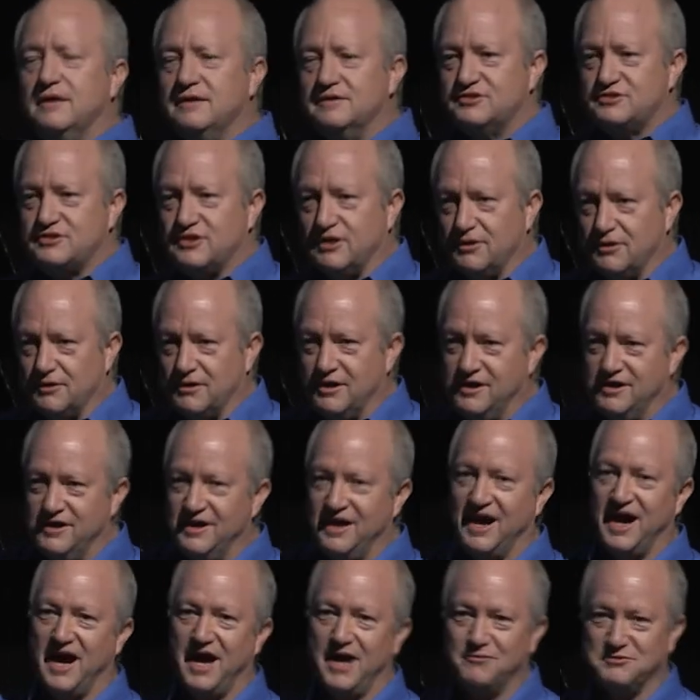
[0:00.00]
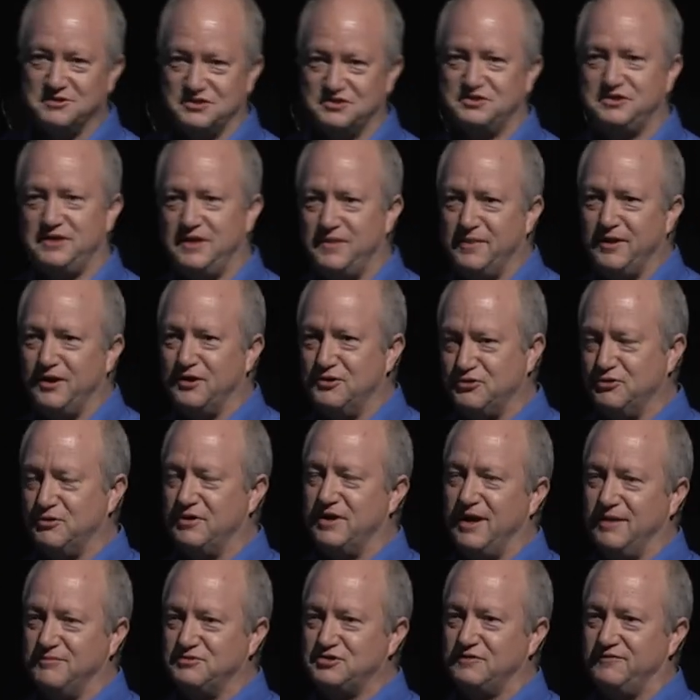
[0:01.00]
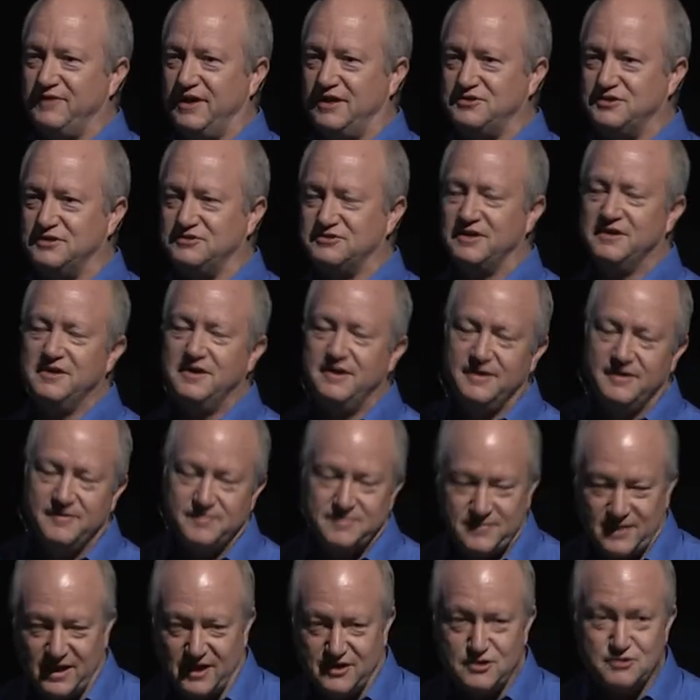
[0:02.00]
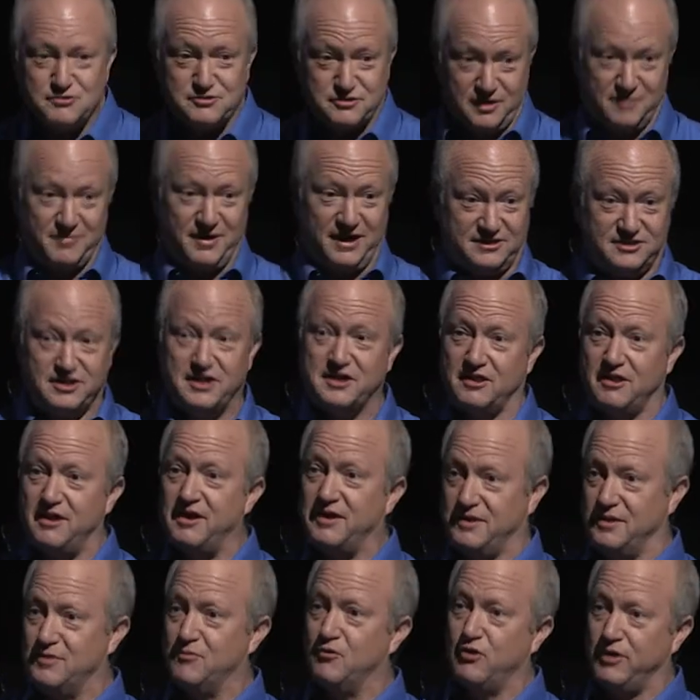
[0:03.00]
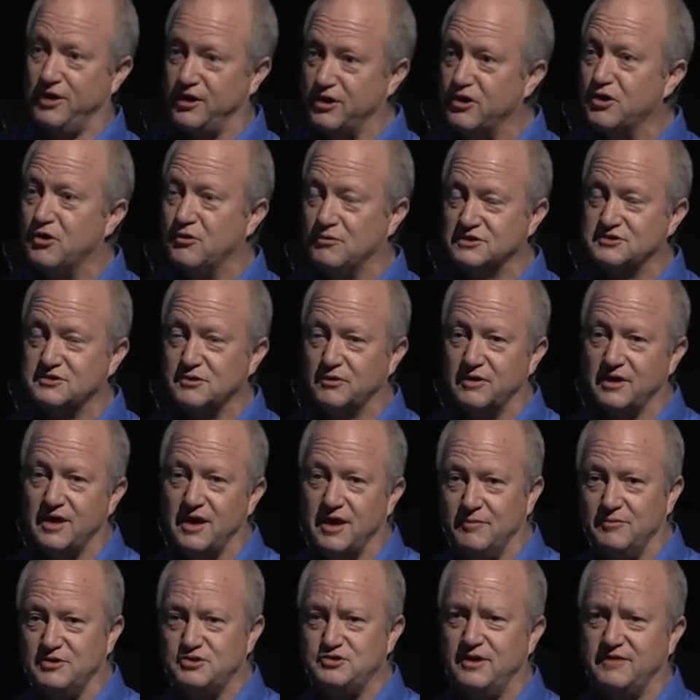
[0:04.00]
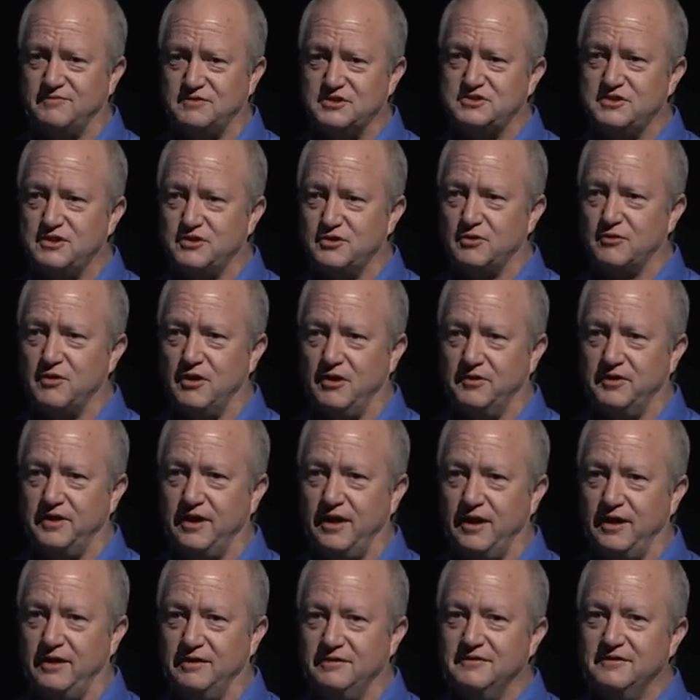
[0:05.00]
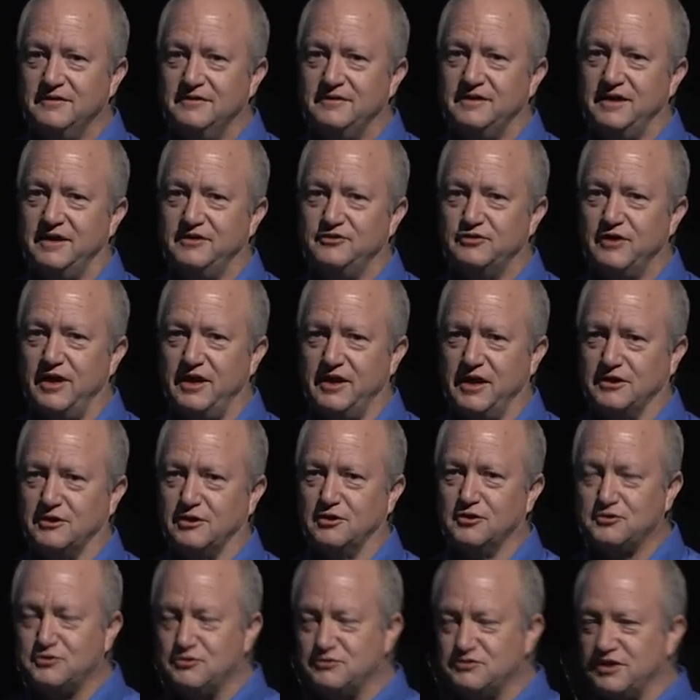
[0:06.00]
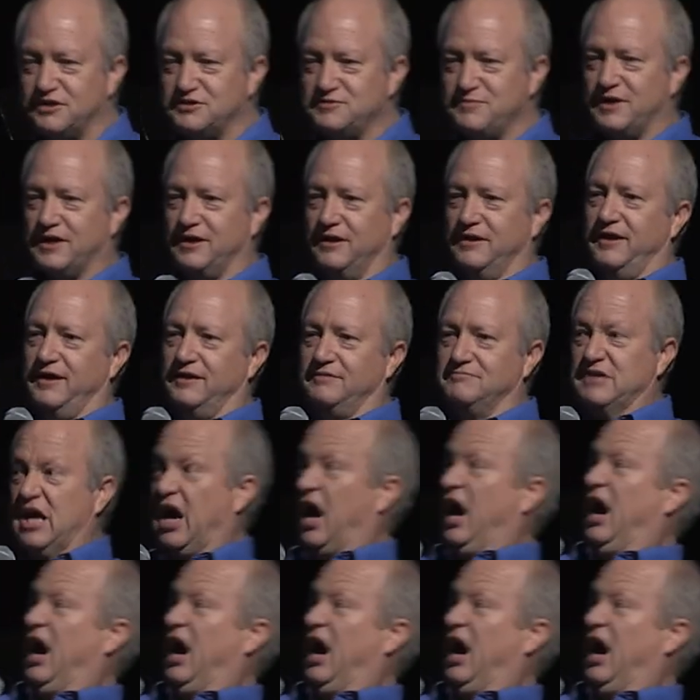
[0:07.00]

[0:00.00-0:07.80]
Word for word: So I was sitting there doing observations, and usually by 10 o'clock in the morning you know what's going on, but you have to sit there all day and try not to look too judgmental like.